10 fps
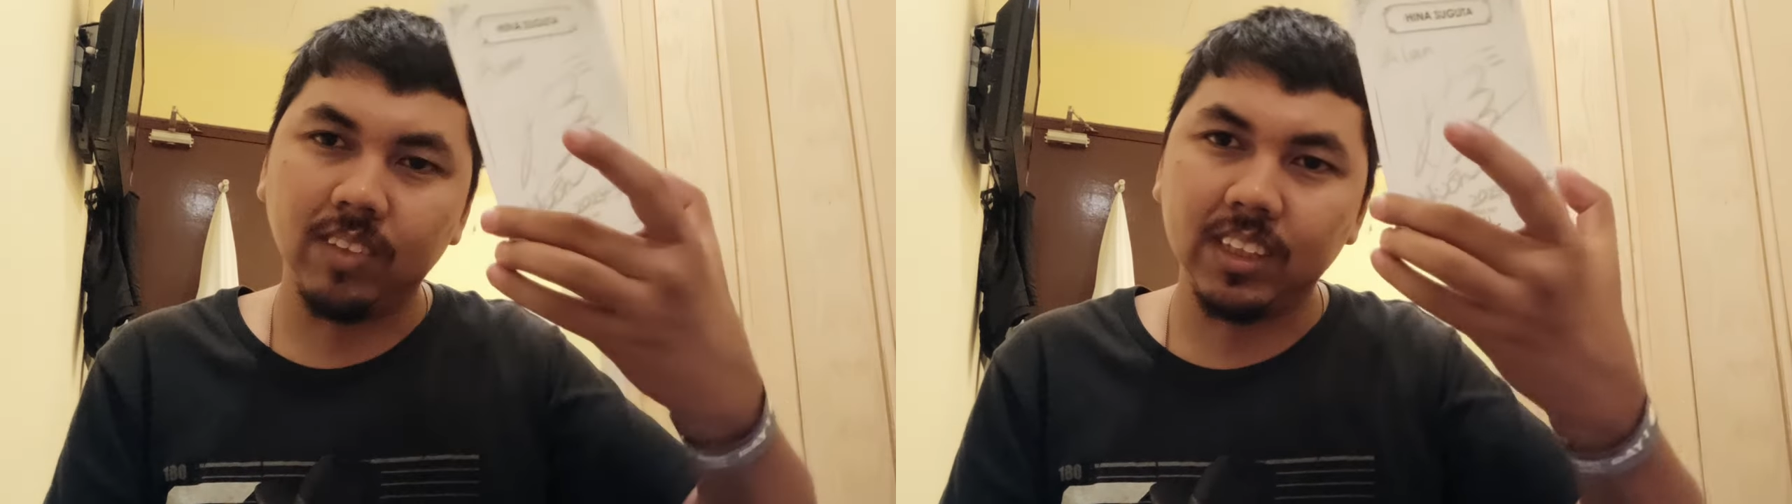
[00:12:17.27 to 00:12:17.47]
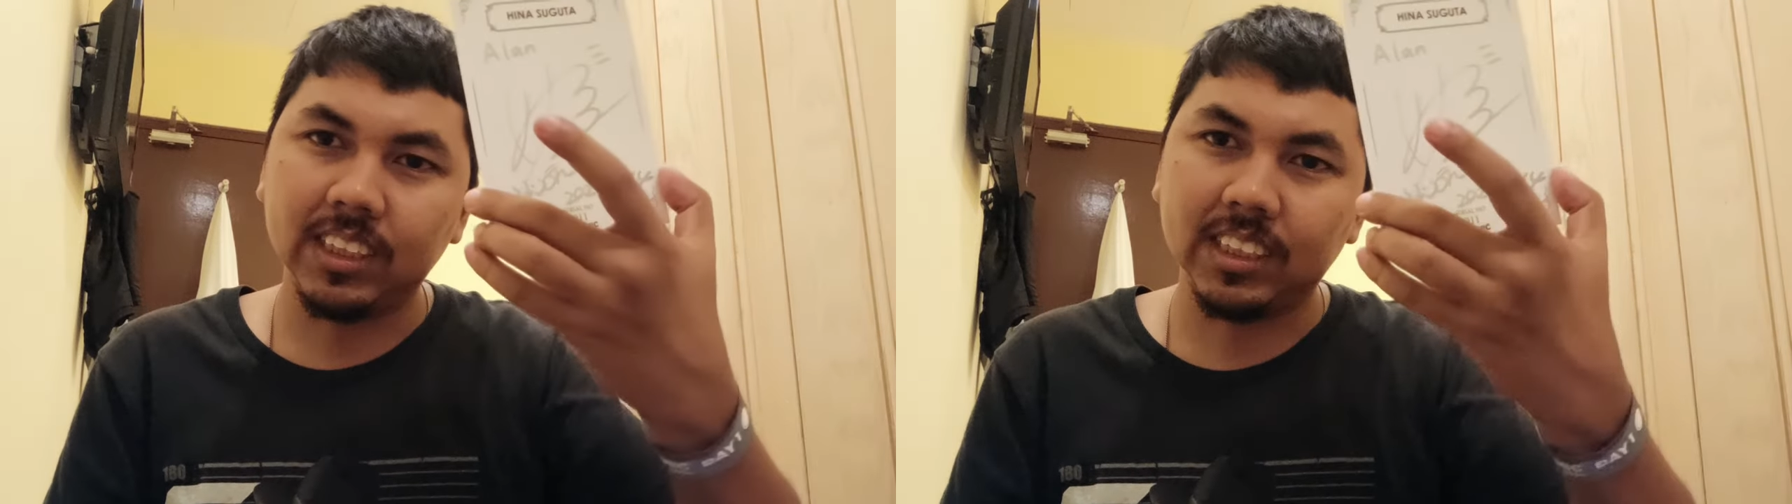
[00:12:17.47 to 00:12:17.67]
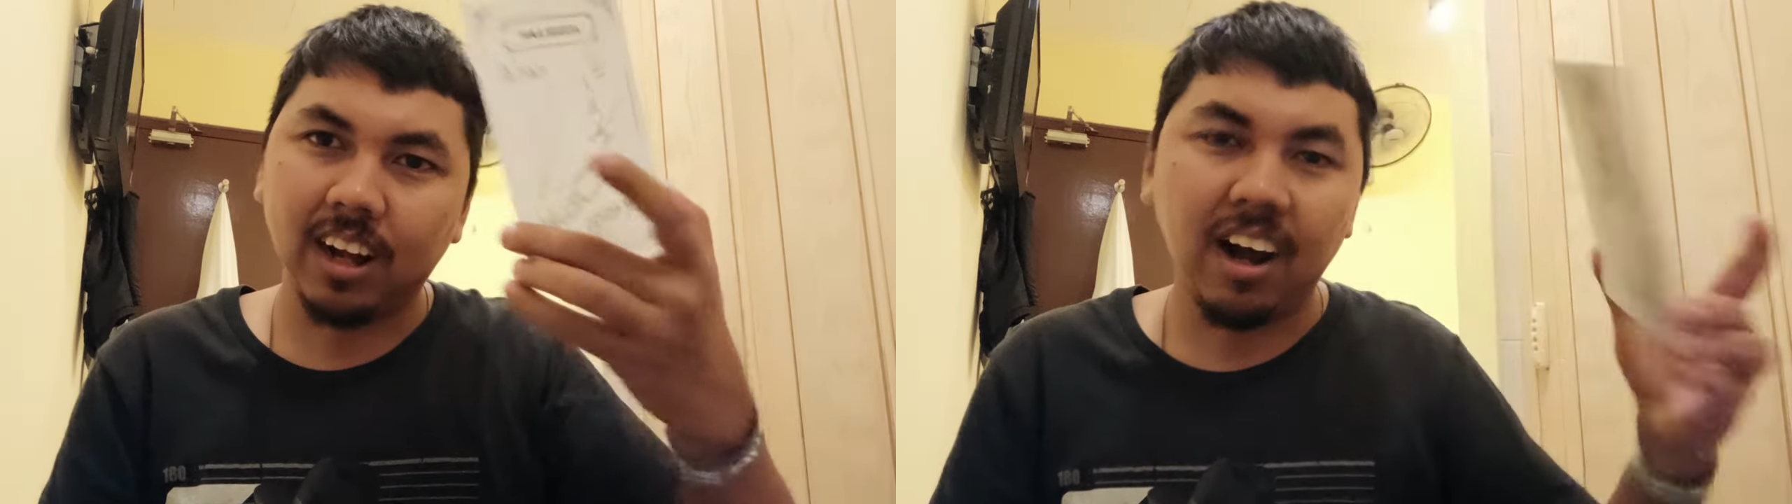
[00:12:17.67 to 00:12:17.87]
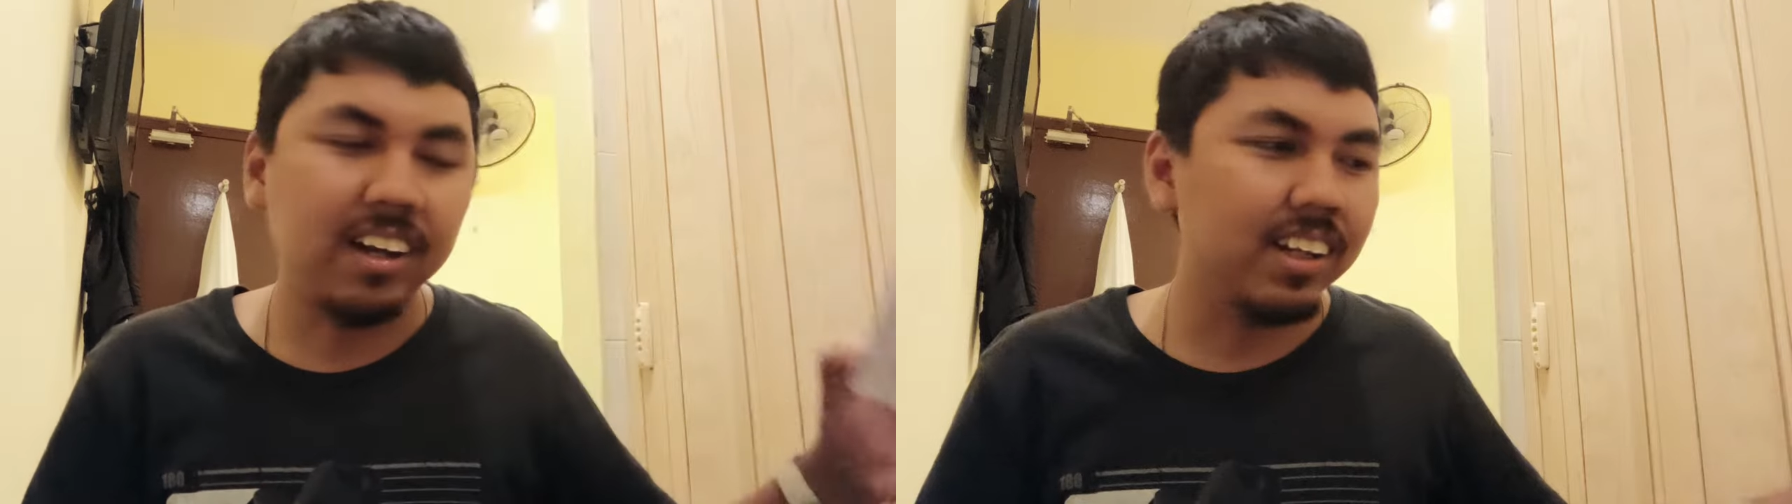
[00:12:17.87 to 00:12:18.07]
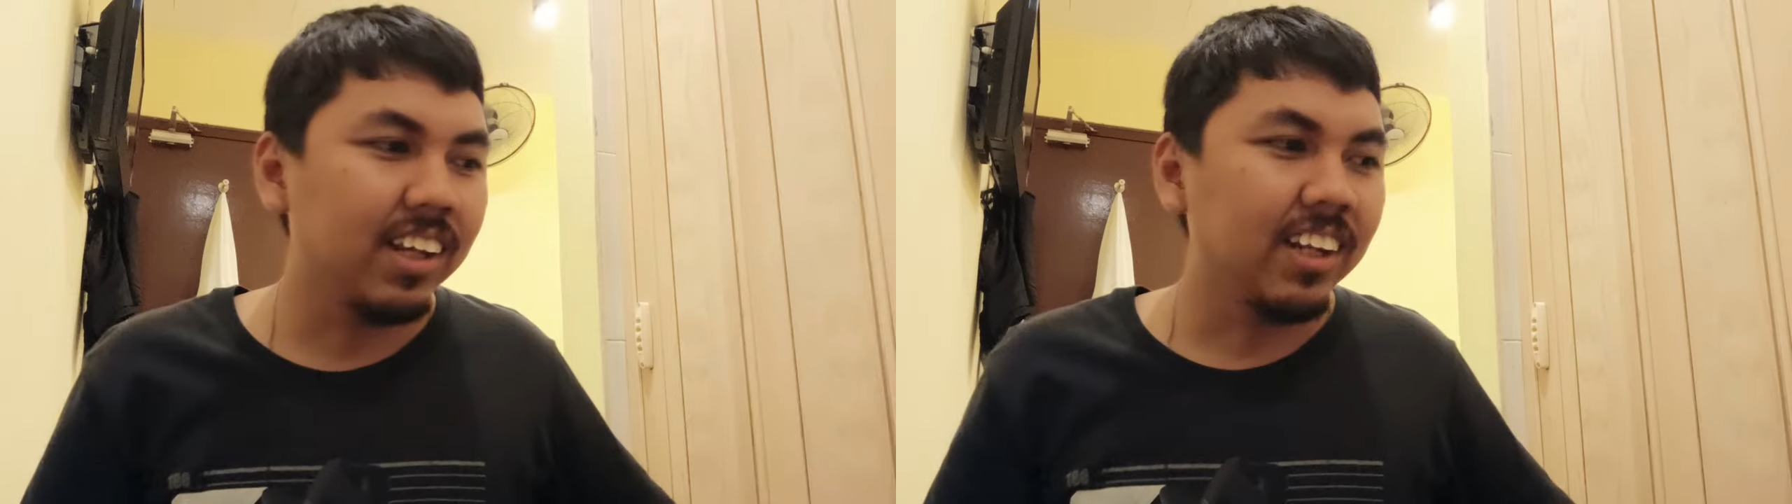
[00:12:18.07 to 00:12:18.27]
this
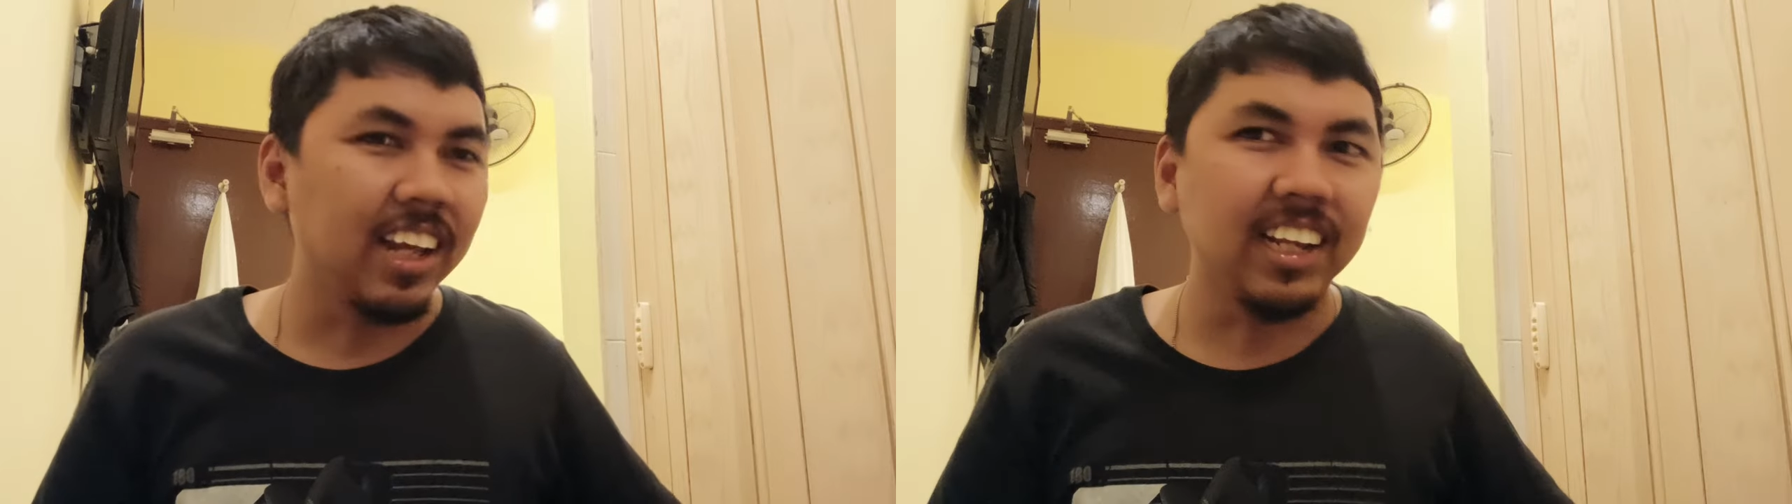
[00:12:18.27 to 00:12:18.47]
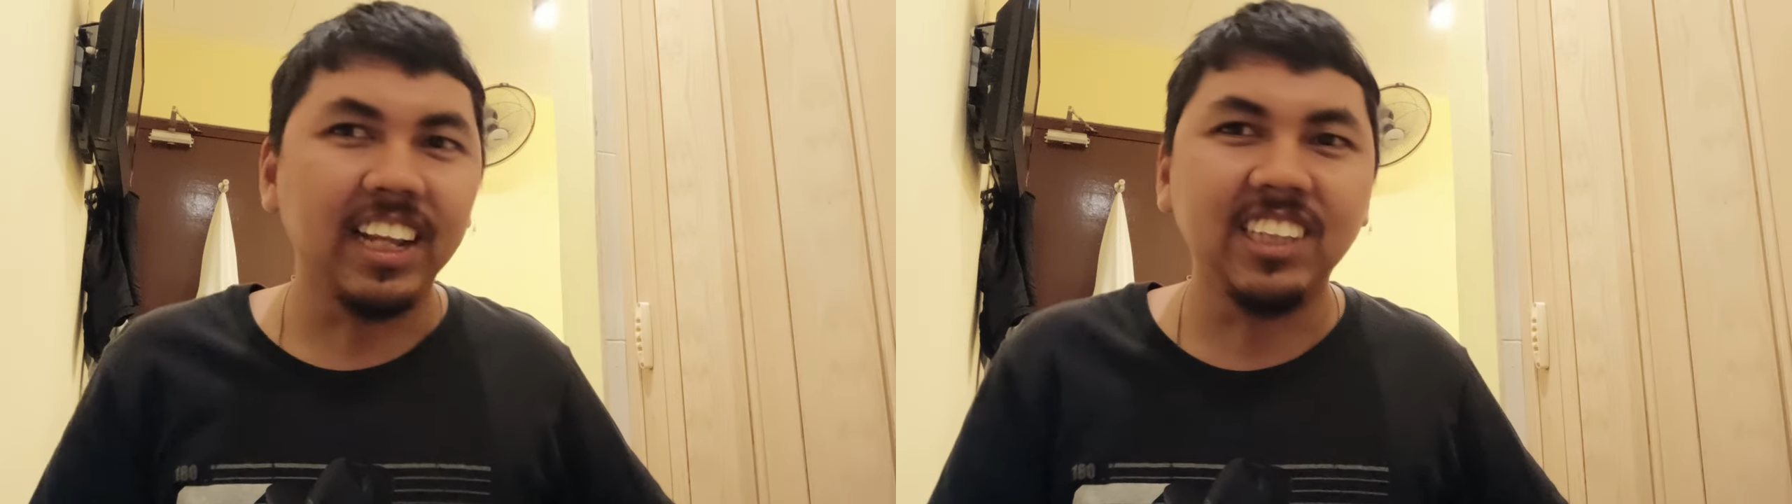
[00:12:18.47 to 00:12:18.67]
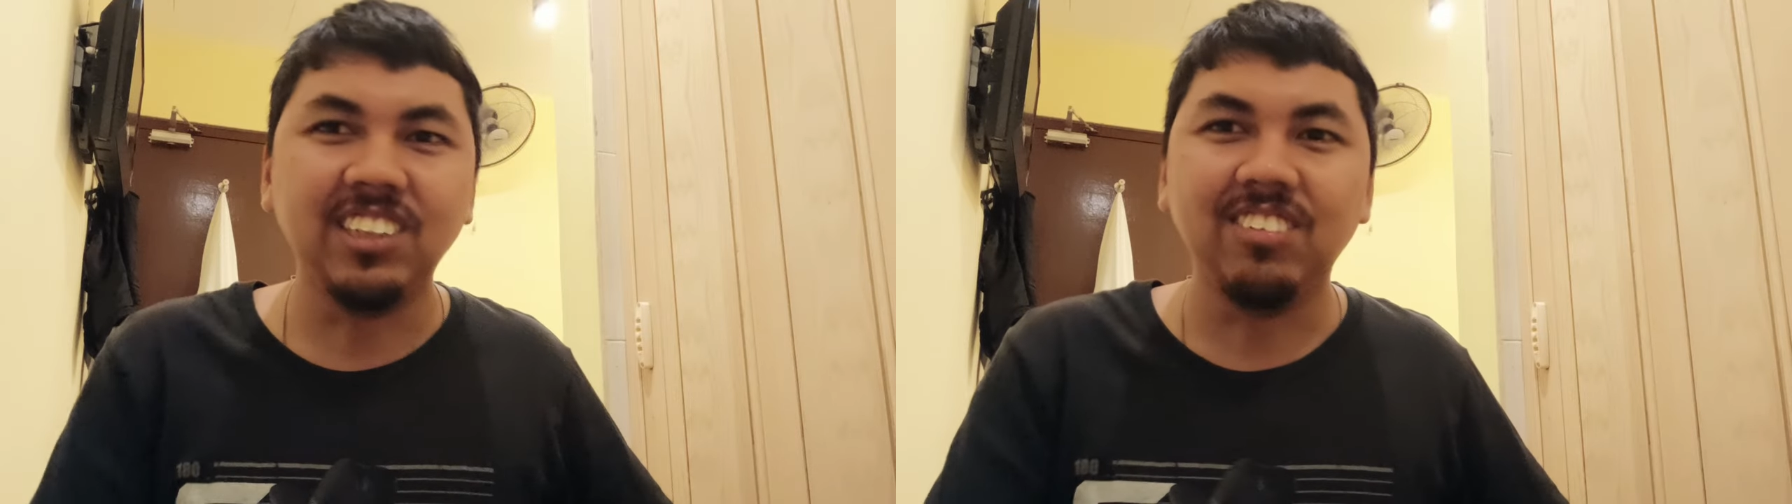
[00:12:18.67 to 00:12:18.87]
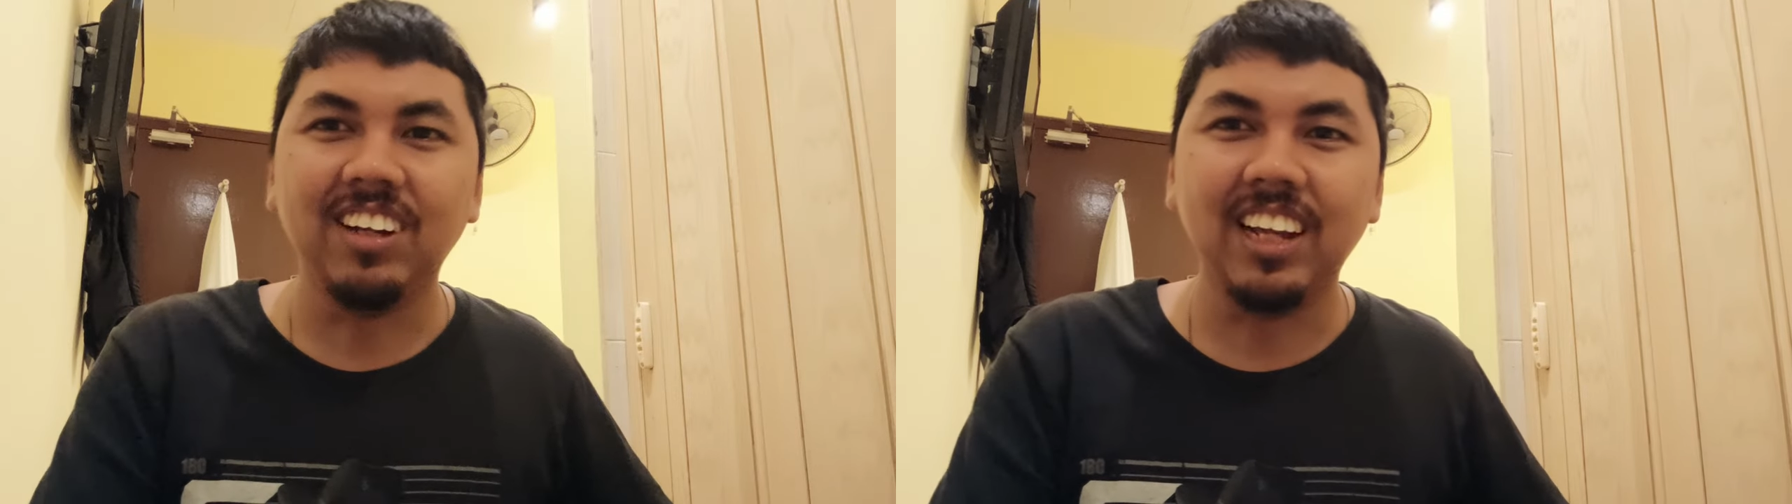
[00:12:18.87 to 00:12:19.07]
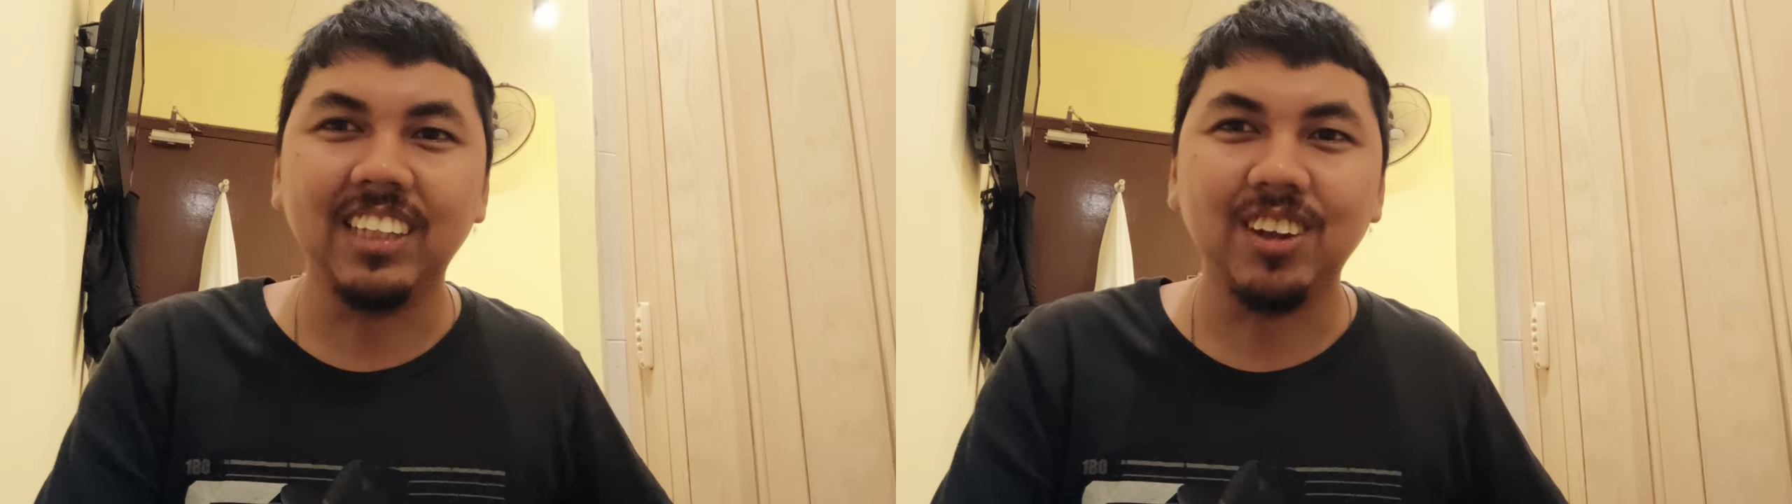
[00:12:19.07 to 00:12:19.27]
card, and then she
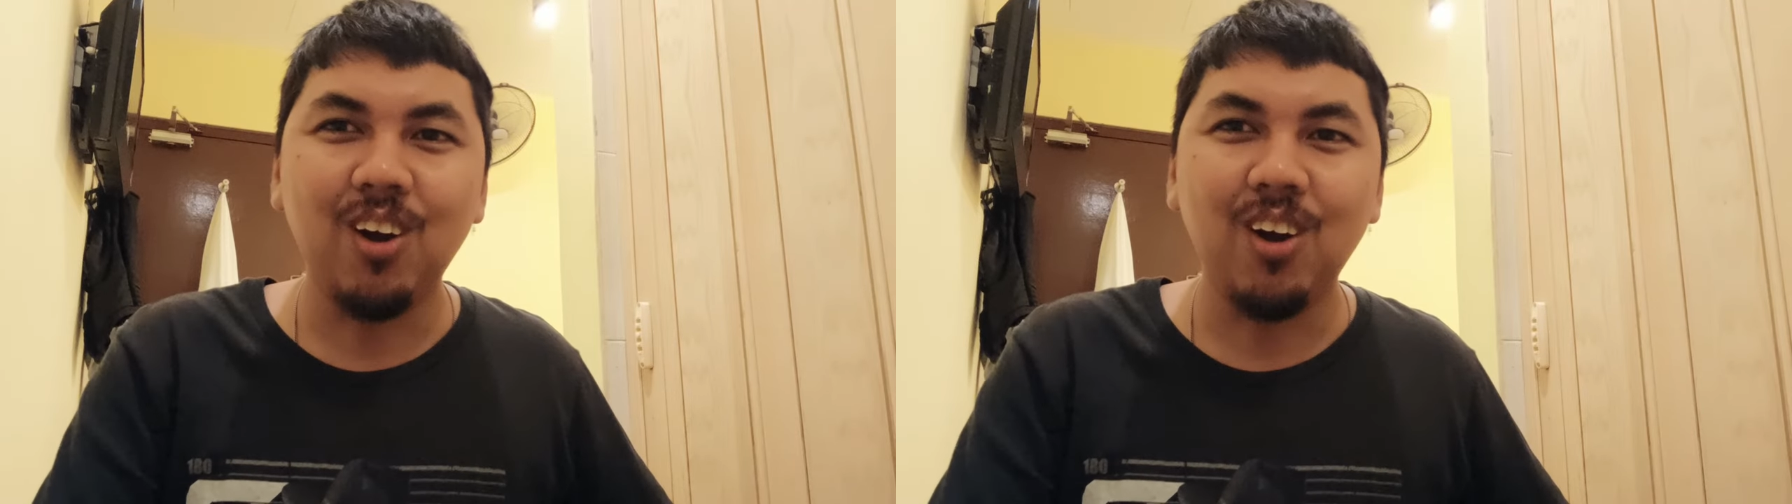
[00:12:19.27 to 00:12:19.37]
realized,